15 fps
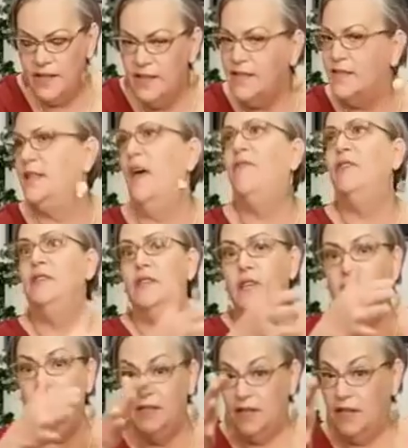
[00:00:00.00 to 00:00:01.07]
in the
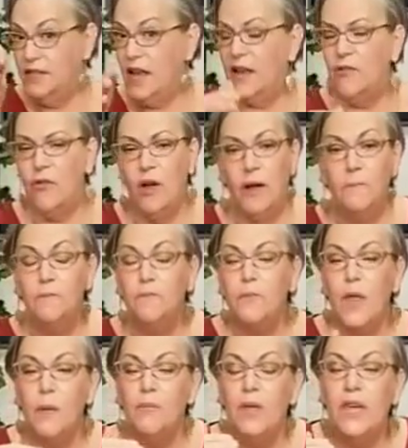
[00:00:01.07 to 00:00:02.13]
70s, et cetera,
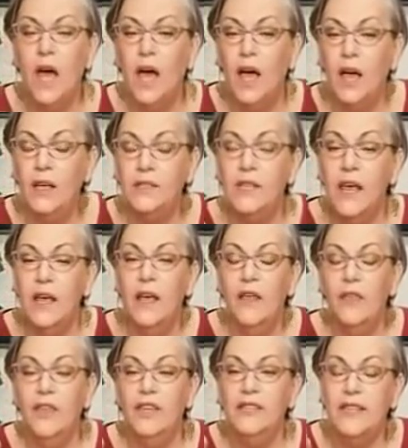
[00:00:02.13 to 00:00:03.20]
because
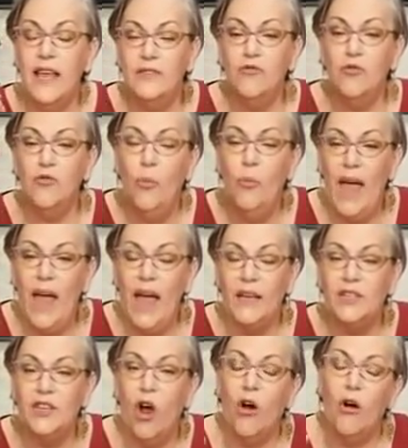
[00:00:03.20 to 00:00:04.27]
the central
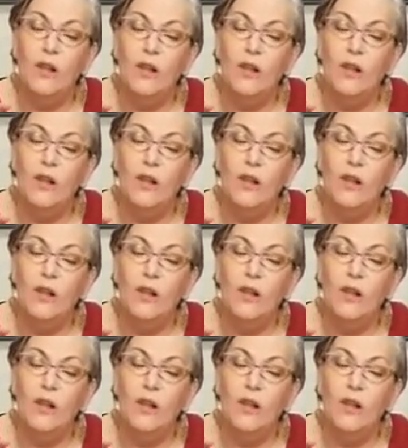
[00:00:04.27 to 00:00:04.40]
banks are